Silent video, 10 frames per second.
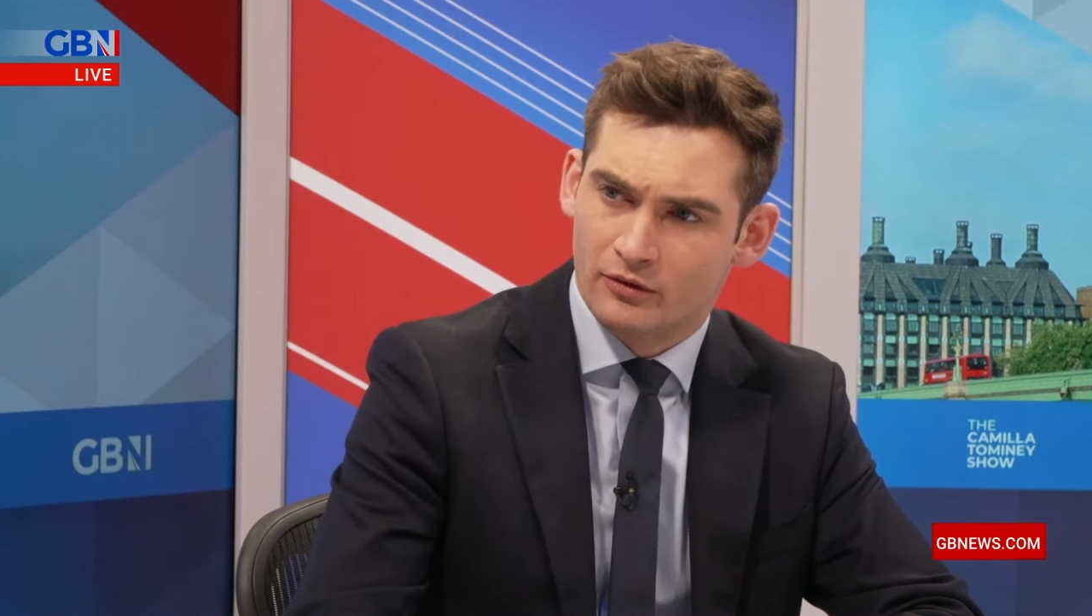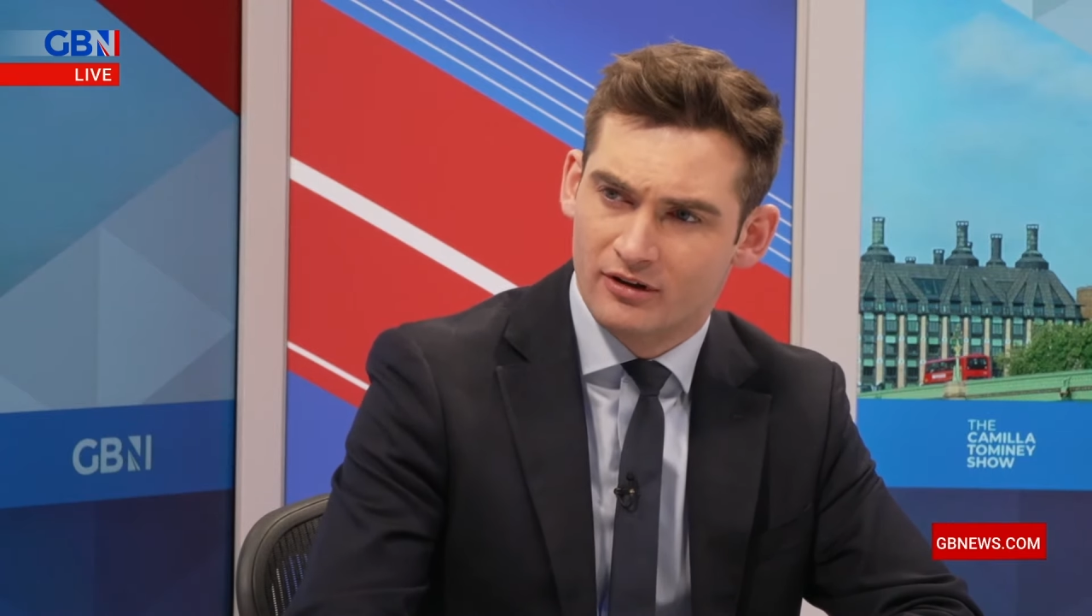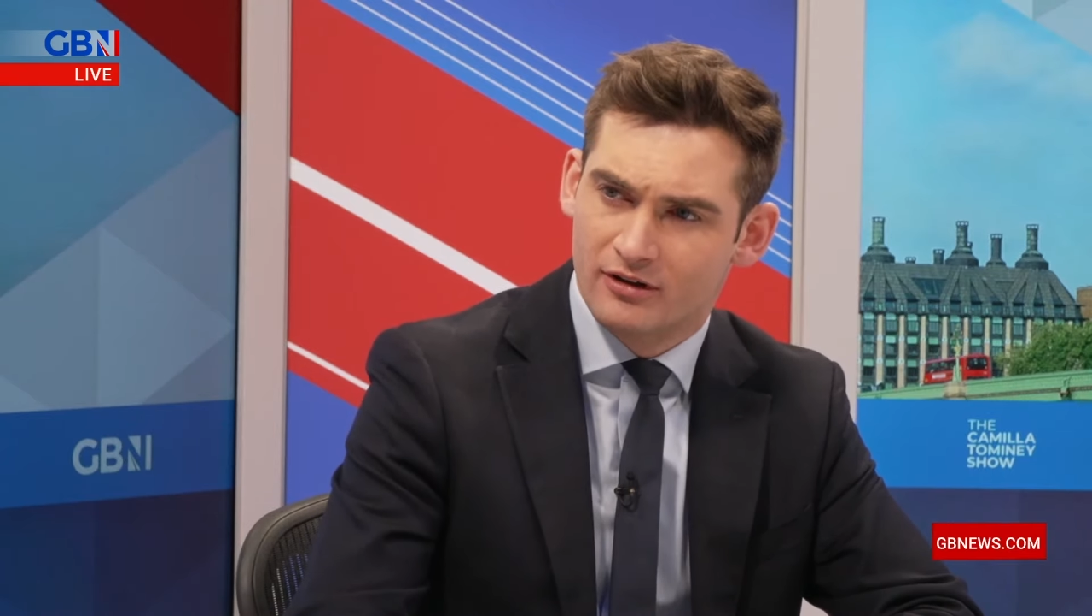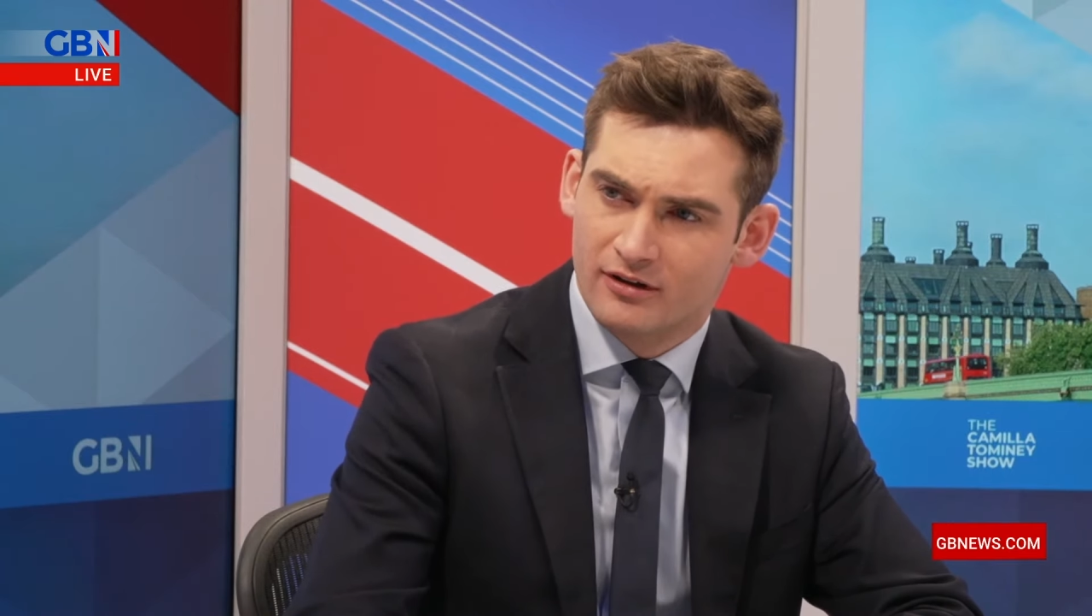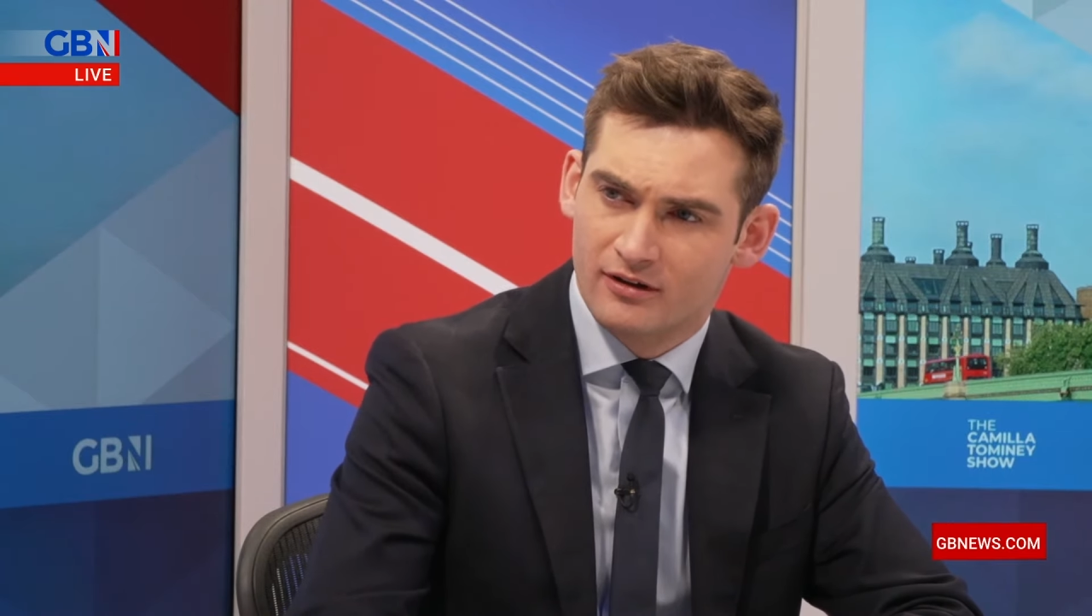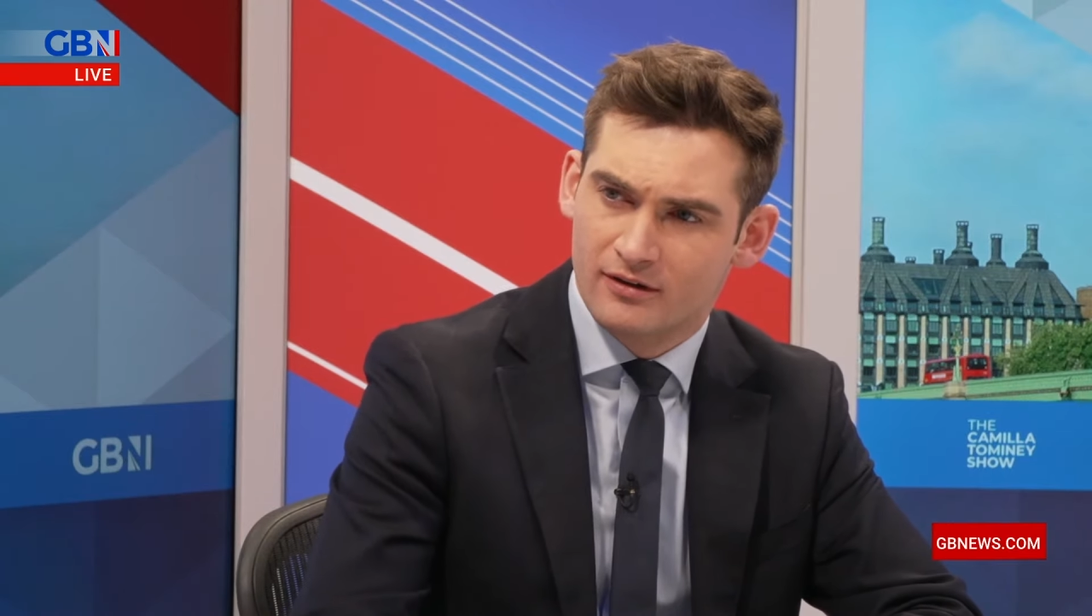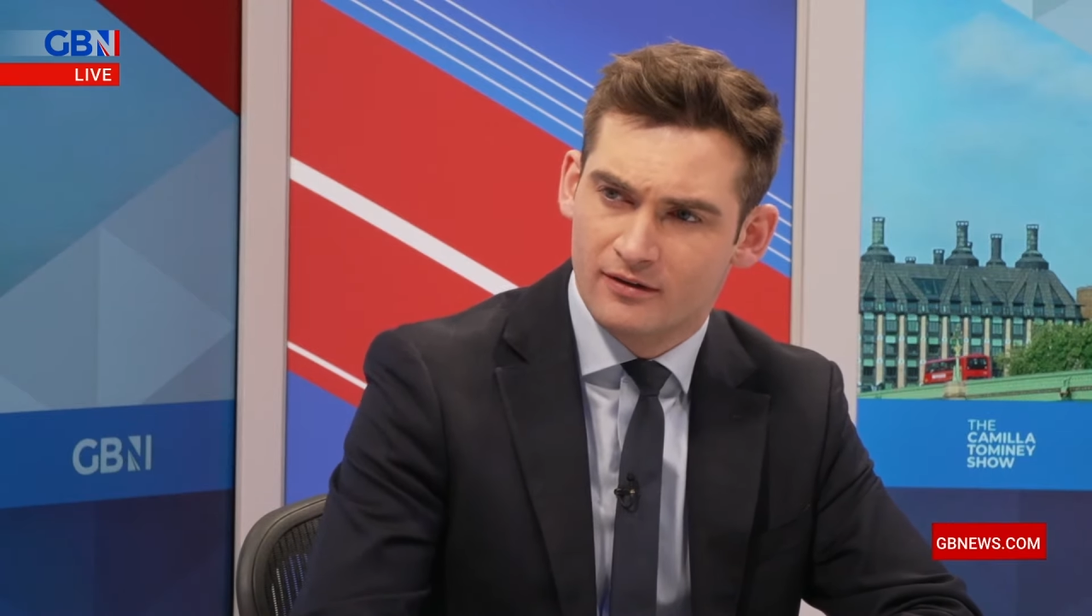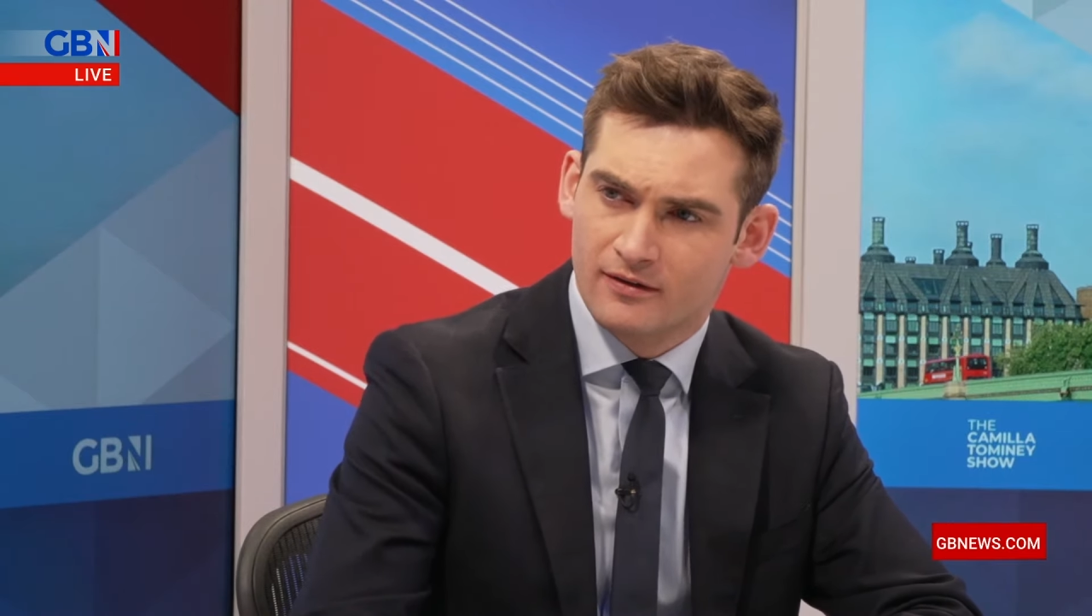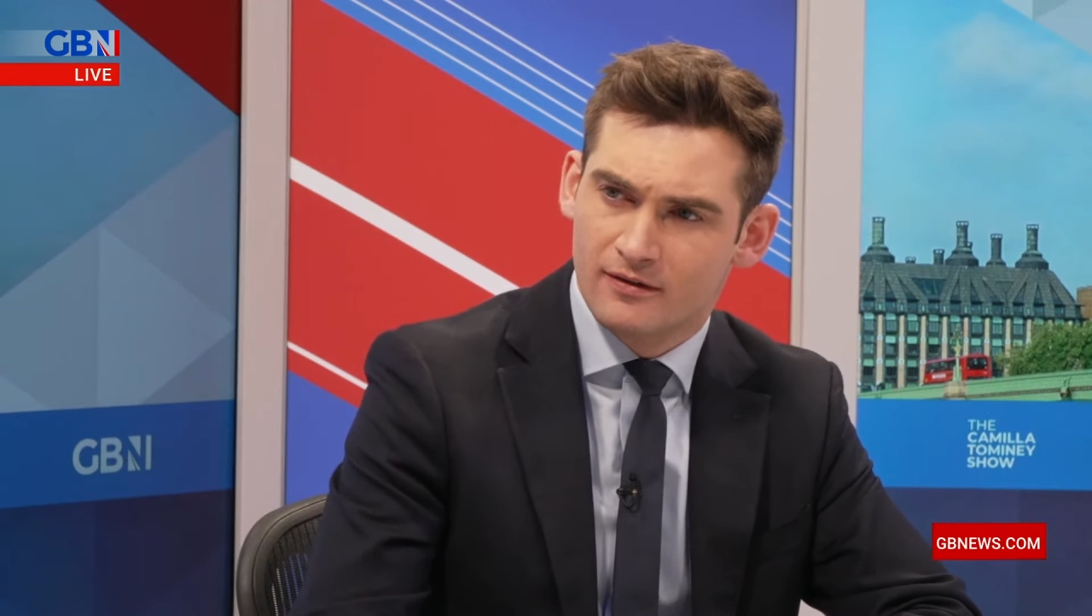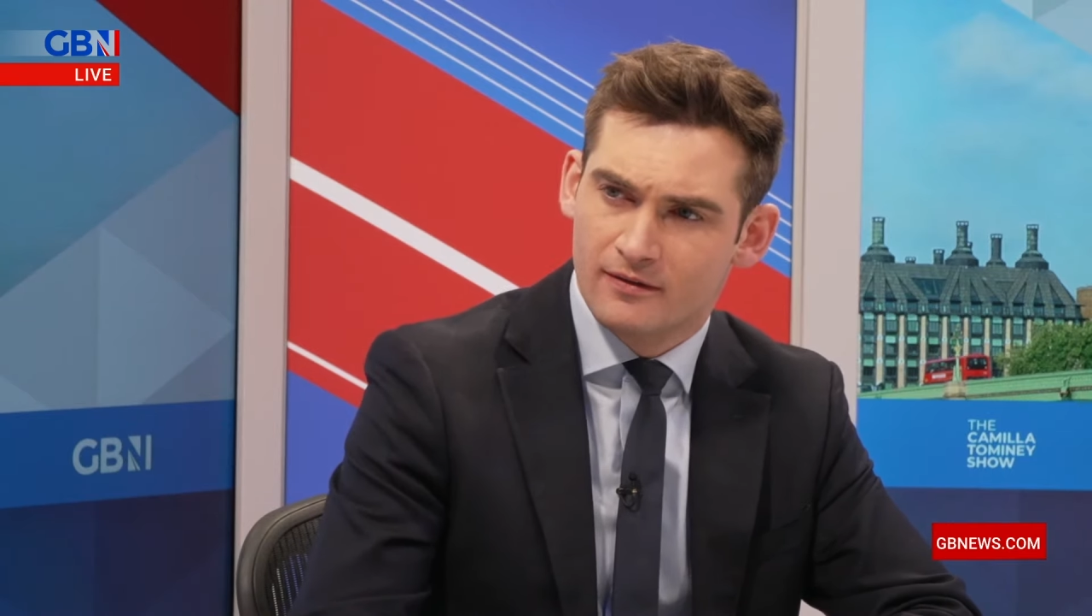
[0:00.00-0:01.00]
low?
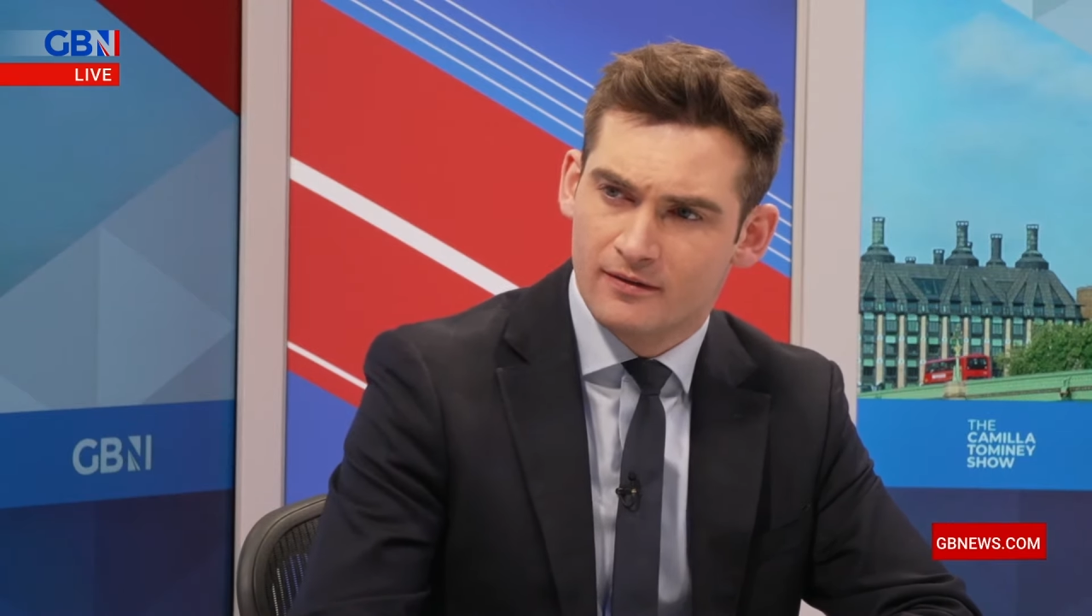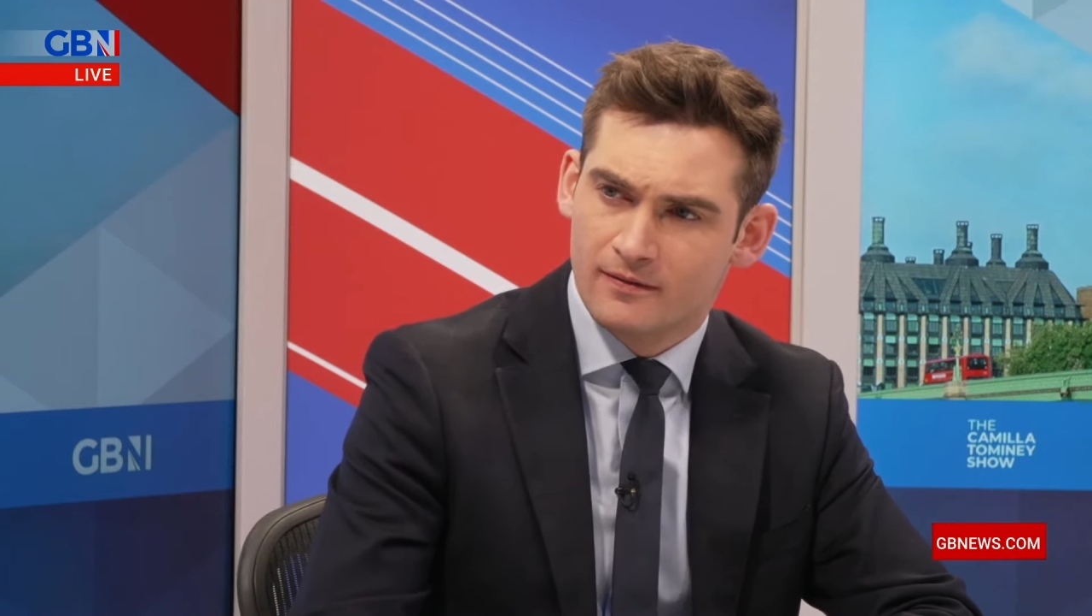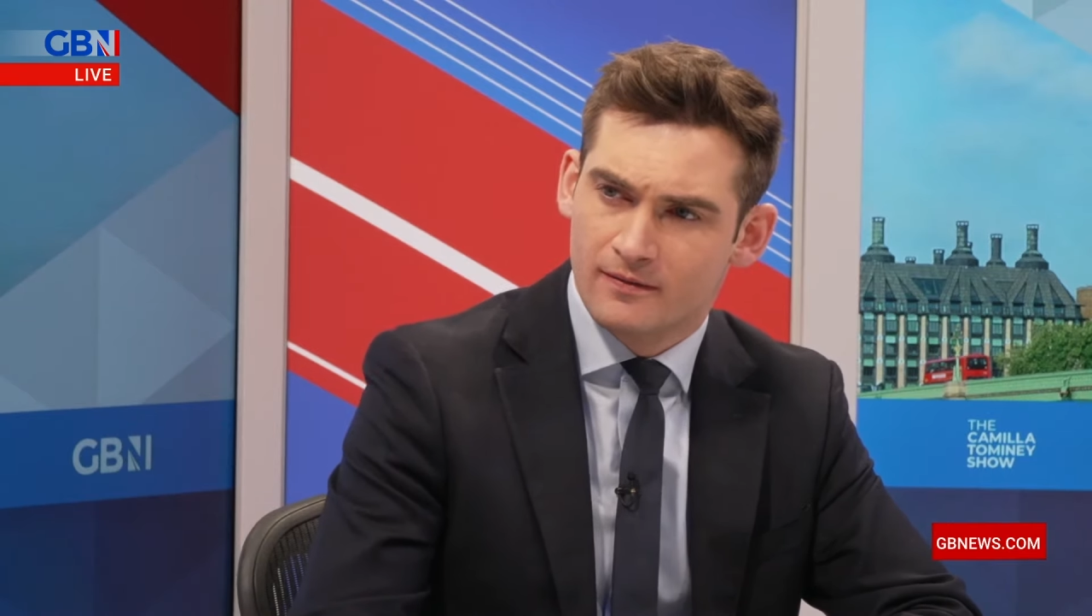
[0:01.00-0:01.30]
Well,